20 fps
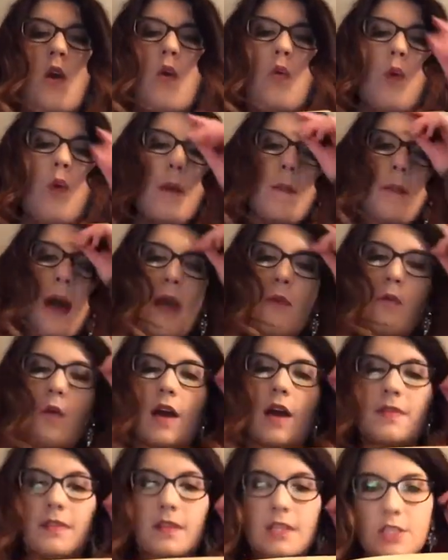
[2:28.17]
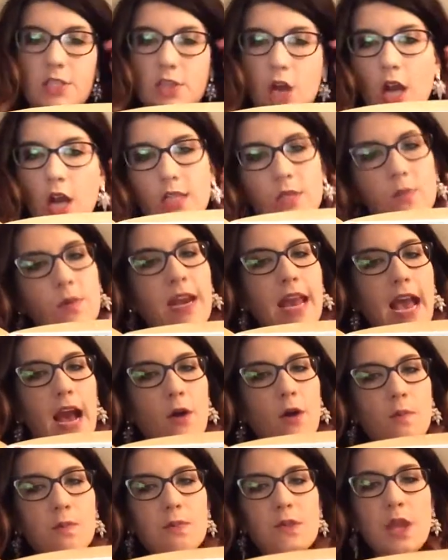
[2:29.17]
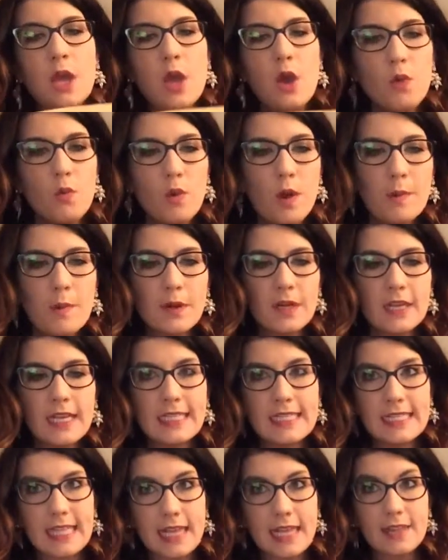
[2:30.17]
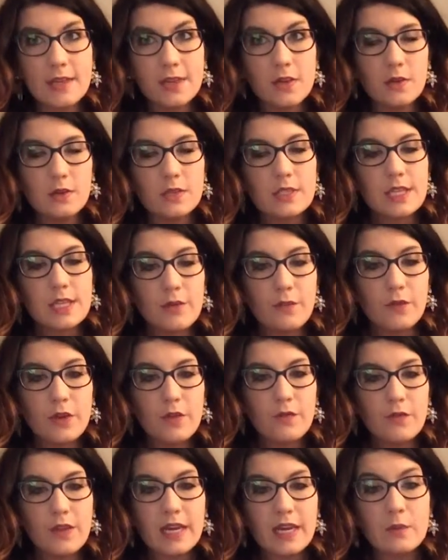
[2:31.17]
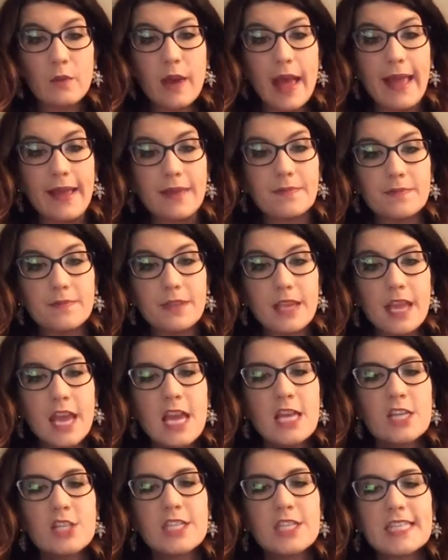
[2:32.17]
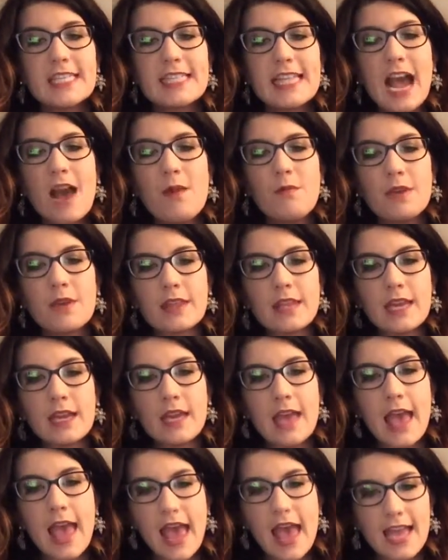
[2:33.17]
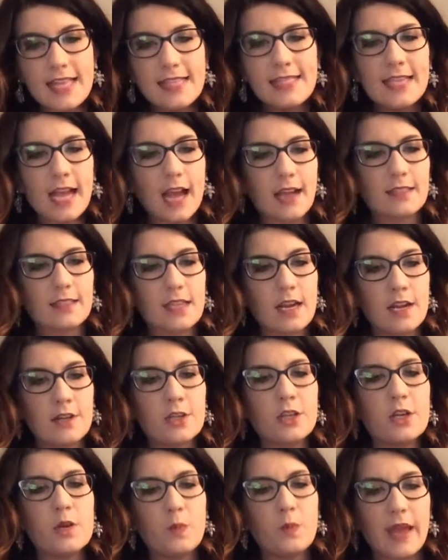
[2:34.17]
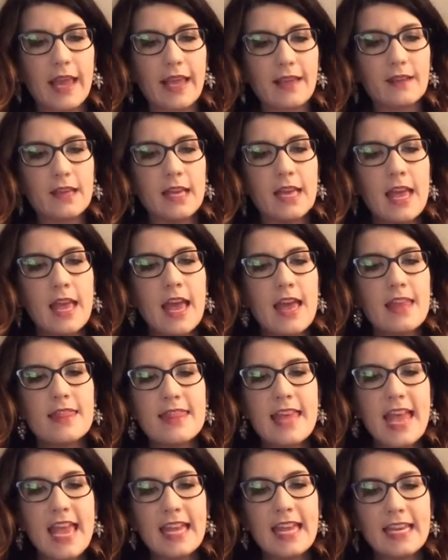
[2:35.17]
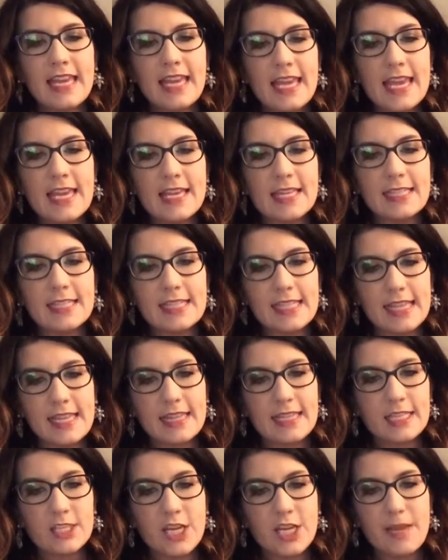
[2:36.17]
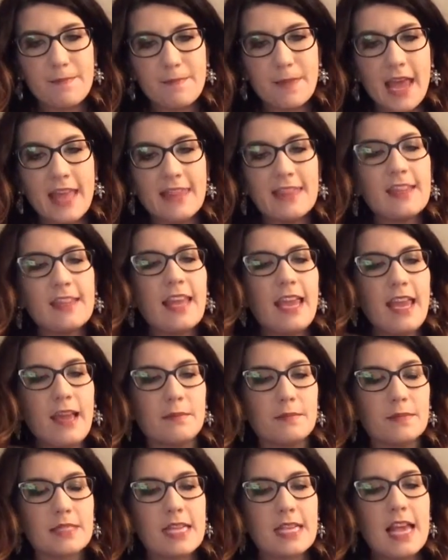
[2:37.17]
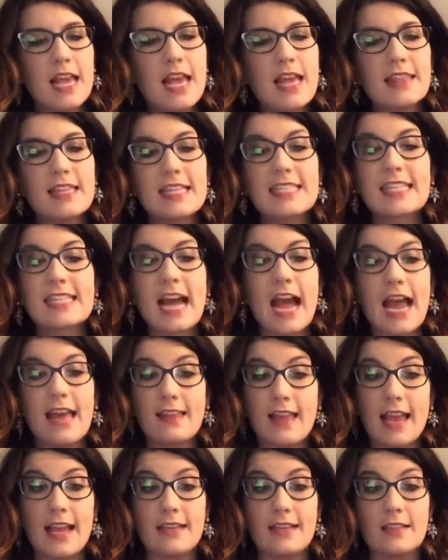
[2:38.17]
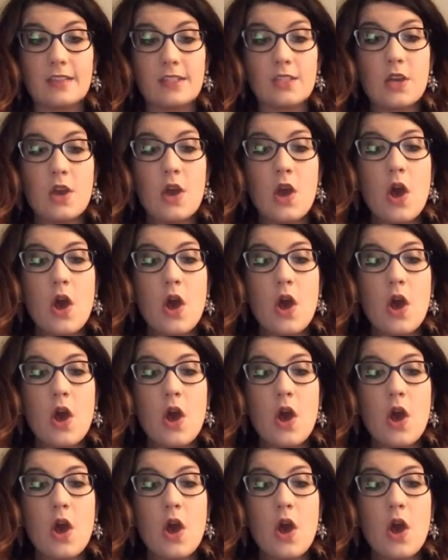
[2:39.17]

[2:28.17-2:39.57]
One by one, the stars went out. Wilbur could see the goose a few feet away. She sat with head tucked under a wing. Then he could see the sheep and the lambs. The sky lightened.